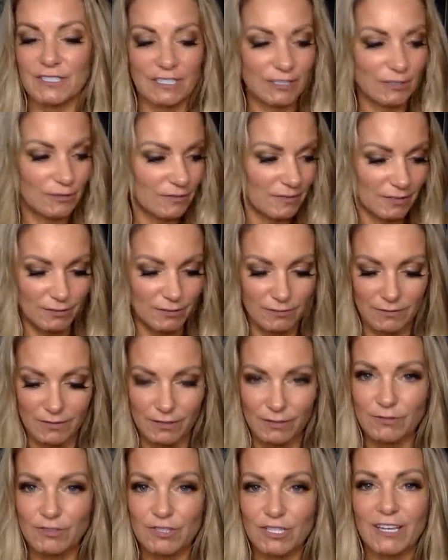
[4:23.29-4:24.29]
And
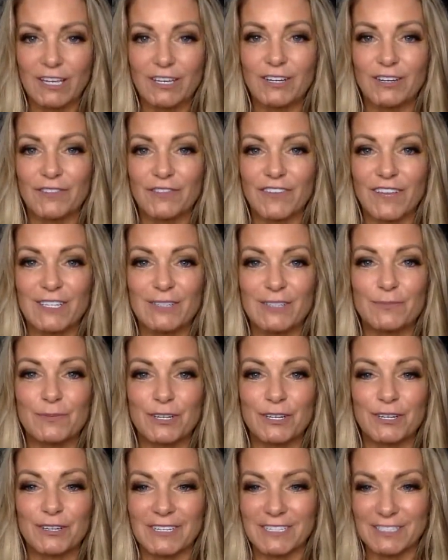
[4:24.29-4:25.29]
you check your
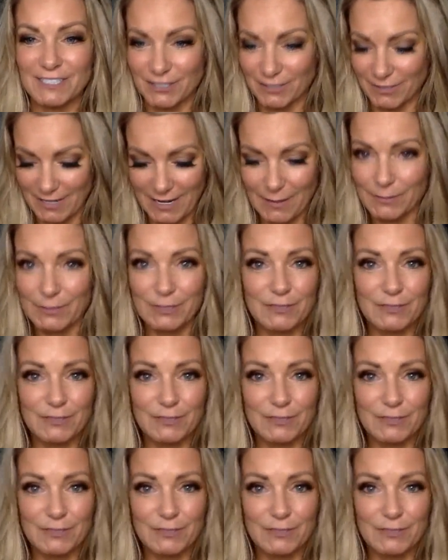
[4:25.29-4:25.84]
Facebook, your Instagram,